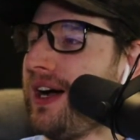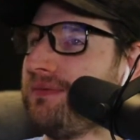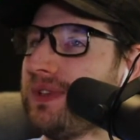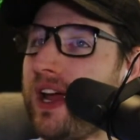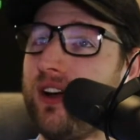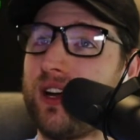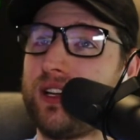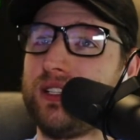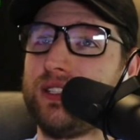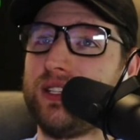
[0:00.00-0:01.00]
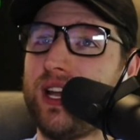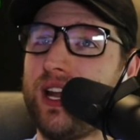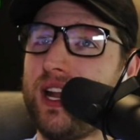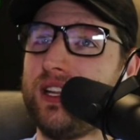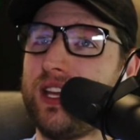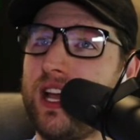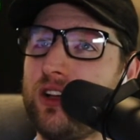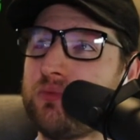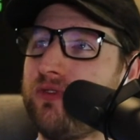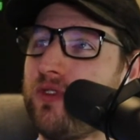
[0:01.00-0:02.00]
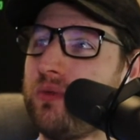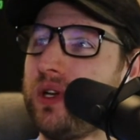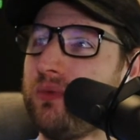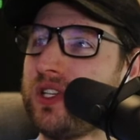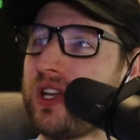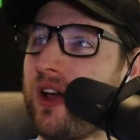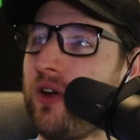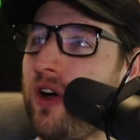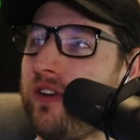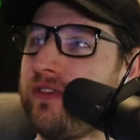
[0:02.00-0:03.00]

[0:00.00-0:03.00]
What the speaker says: Eric, anything else before we sign off?